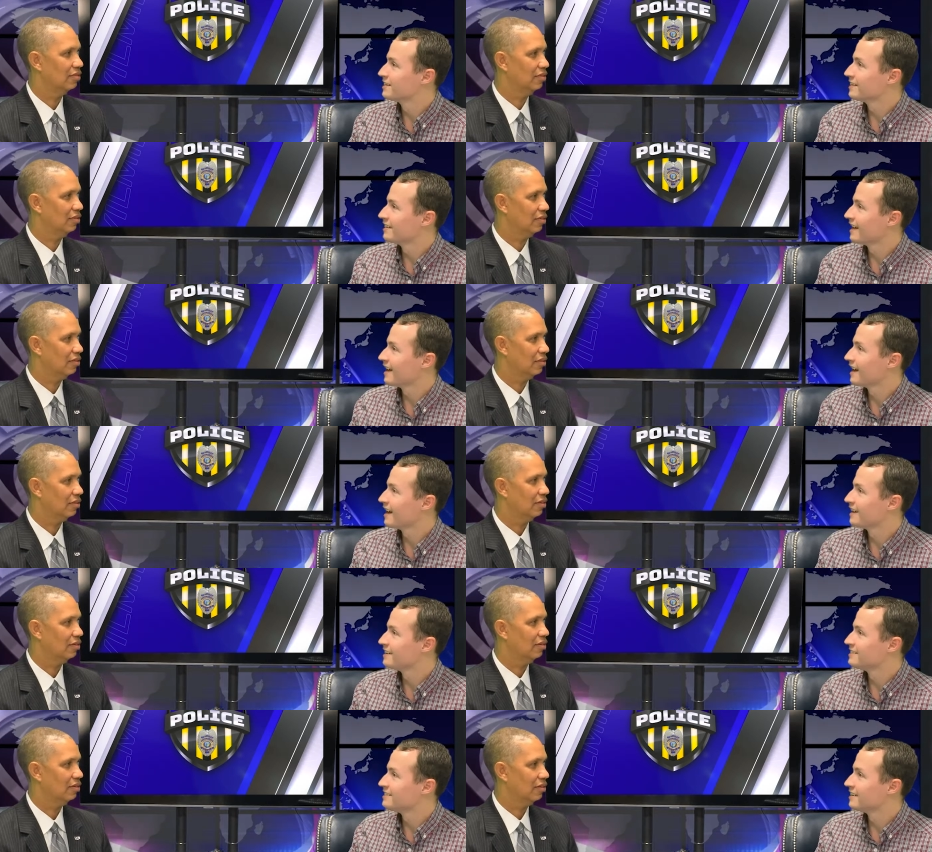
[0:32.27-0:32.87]

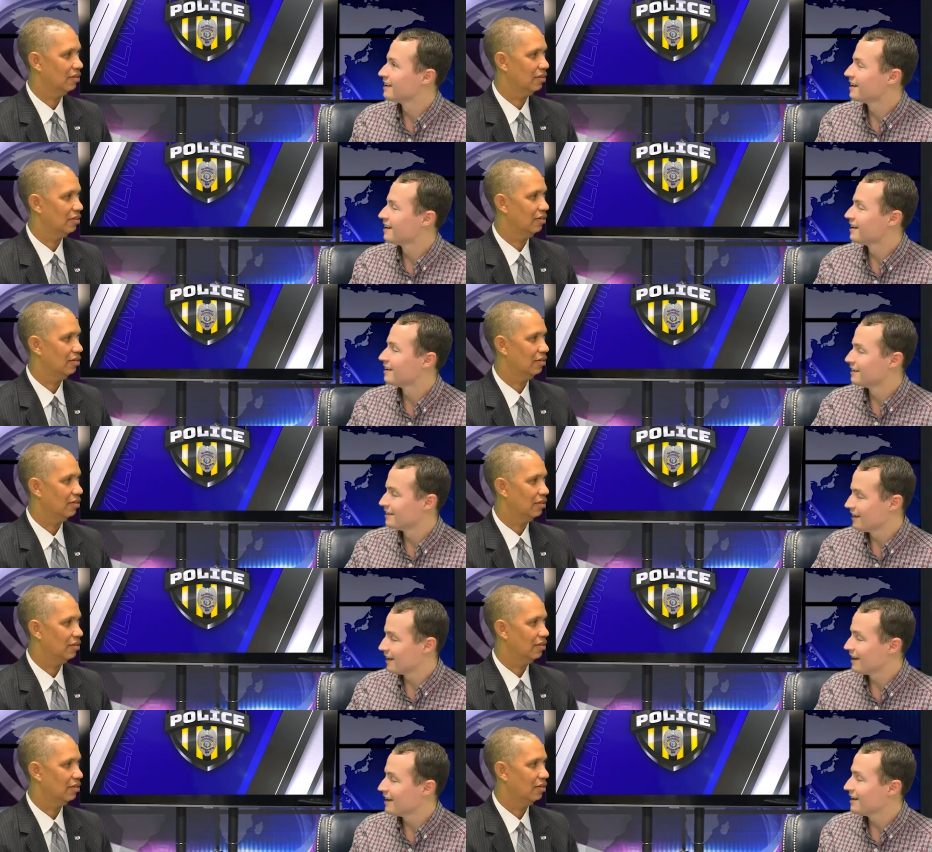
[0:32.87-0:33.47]
Speaker 1: that.
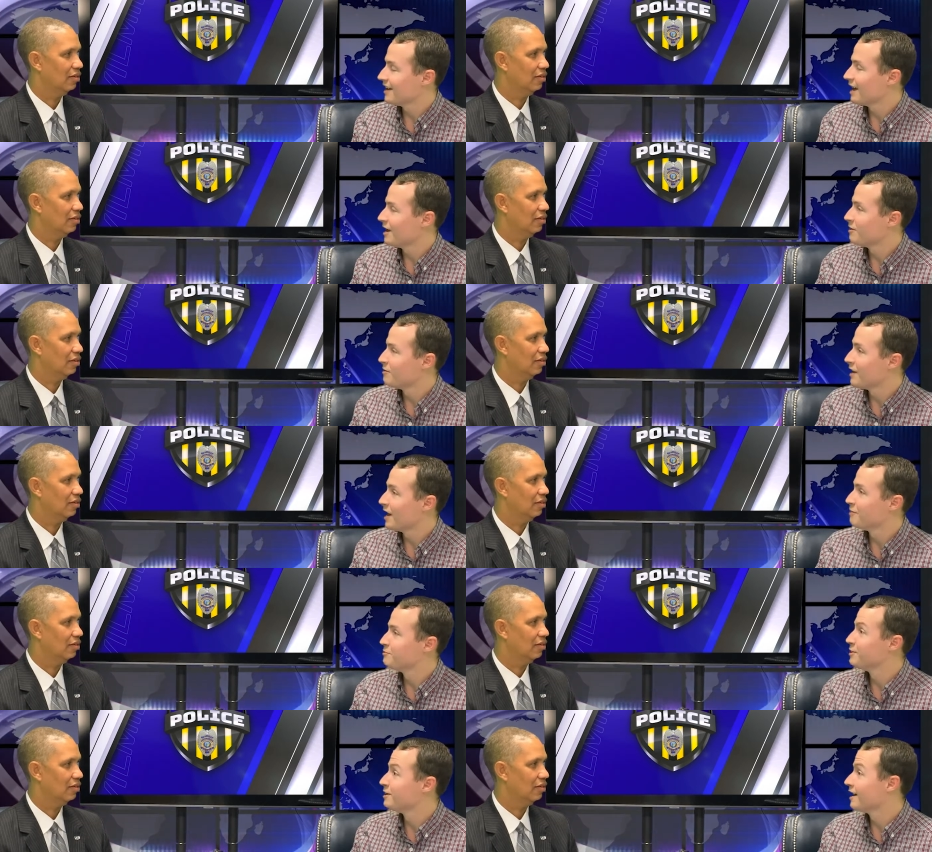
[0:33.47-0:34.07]
Uh, ha have you
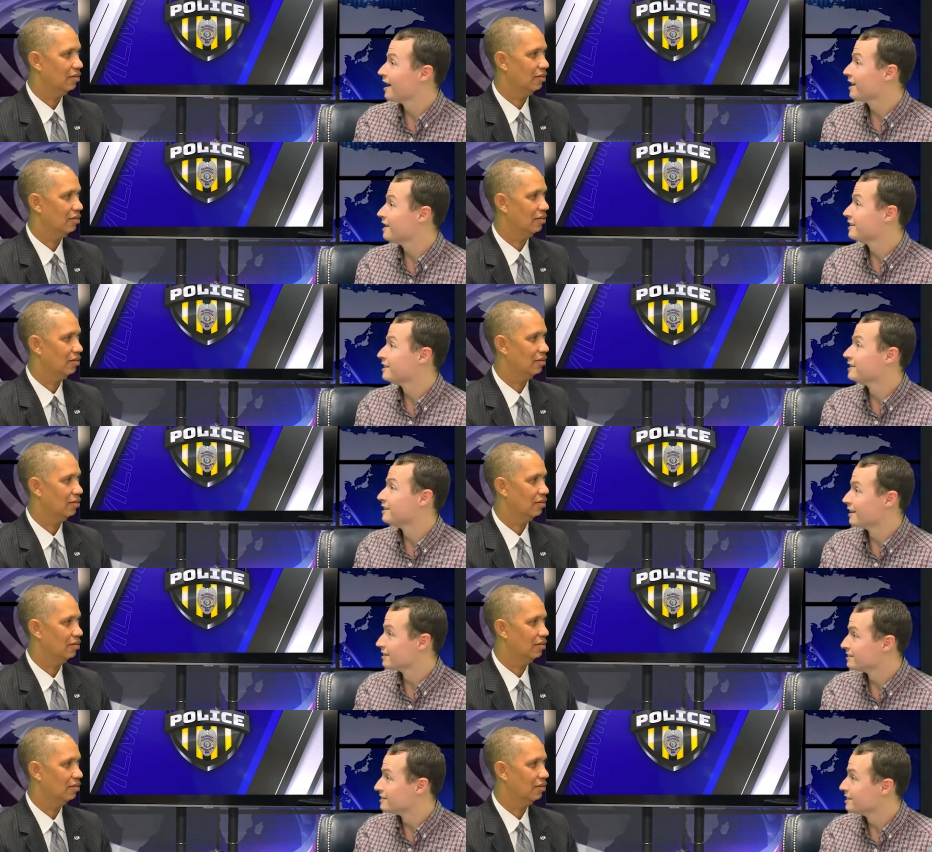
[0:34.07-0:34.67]
gotten a
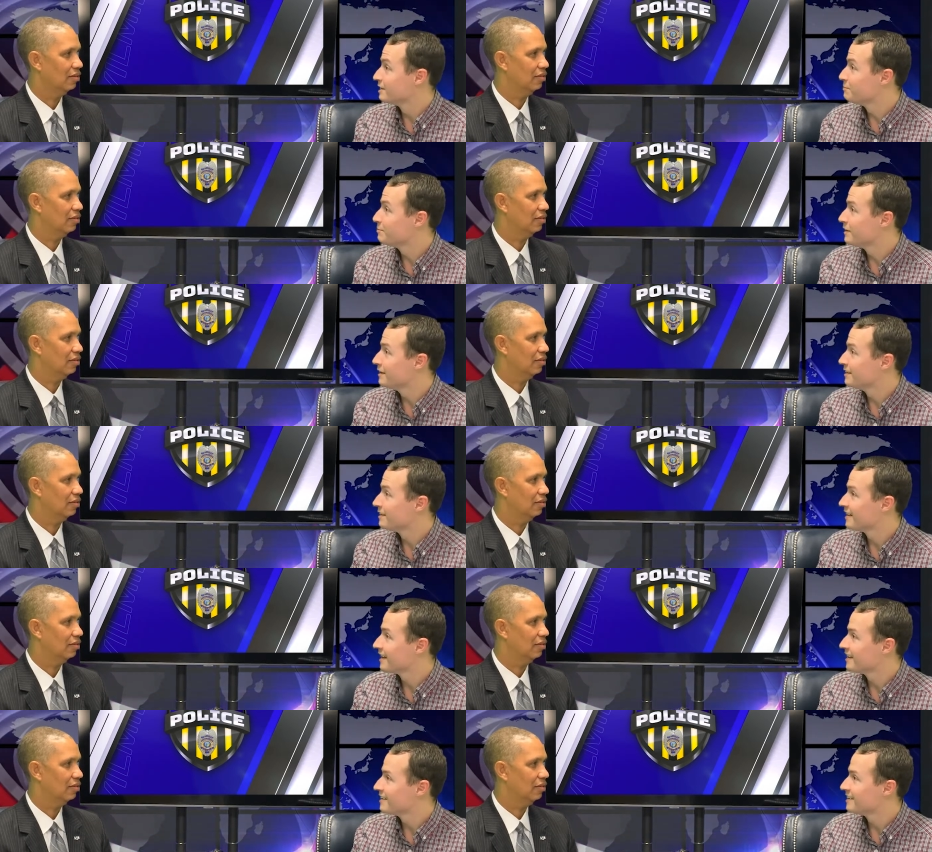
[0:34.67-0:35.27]
sneak peek of
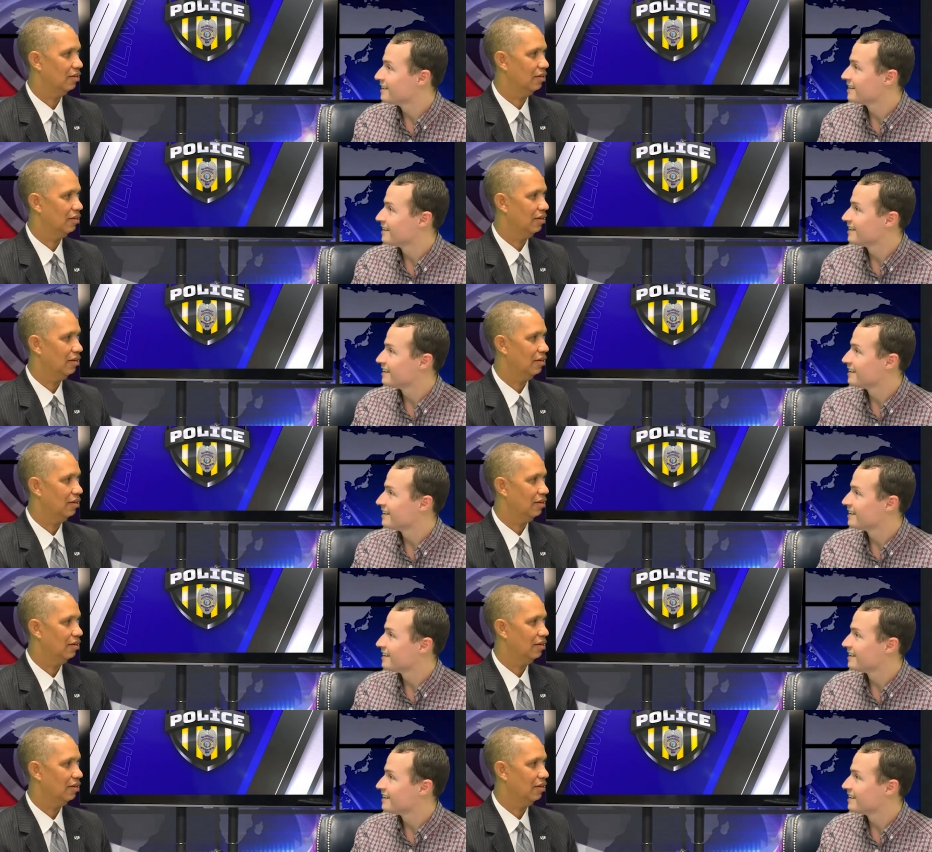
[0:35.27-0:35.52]
that yet?